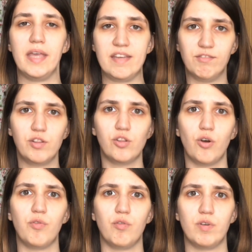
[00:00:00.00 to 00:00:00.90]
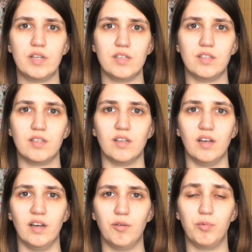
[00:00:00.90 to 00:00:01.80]
even though there is,
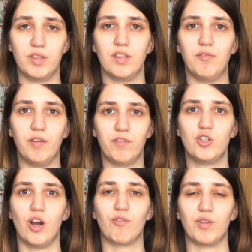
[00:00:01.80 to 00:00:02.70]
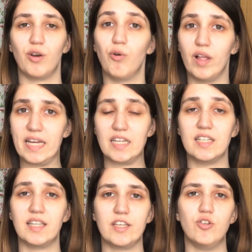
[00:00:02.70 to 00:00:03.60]
with the fifth chakra, the whole idea
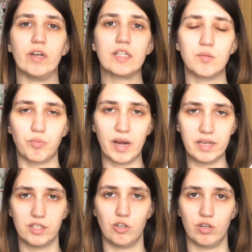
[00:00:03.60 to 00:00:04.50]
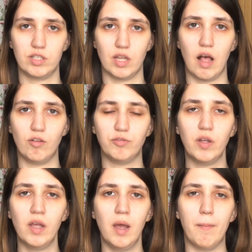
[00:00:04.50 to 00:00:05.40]
is that you express yourself,
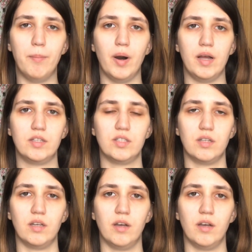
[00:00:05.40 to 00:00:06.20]
but